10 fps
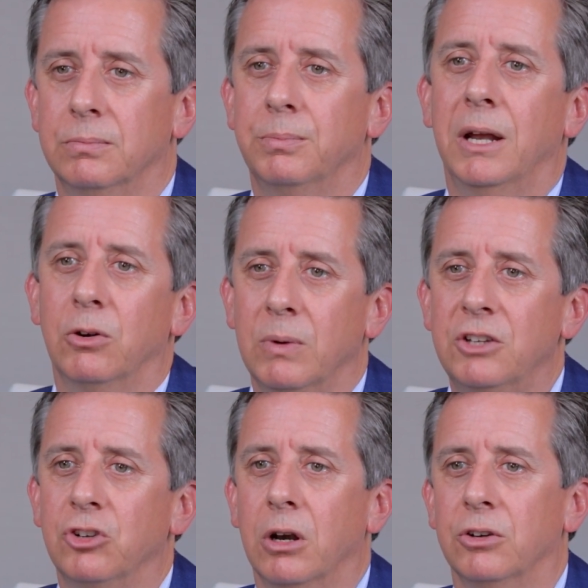better
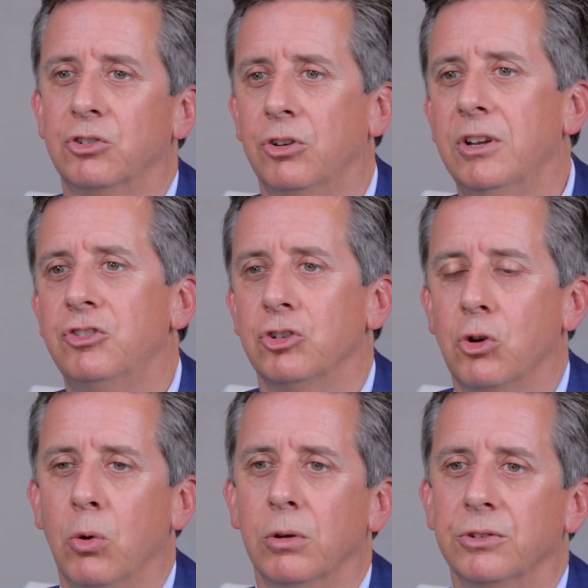reach our strategic
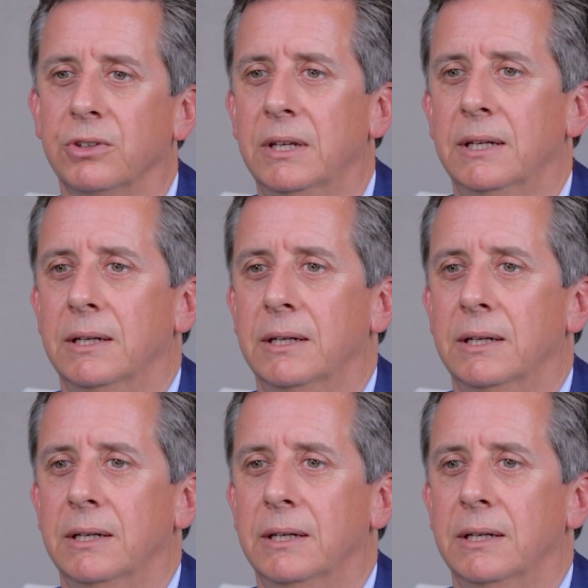goals,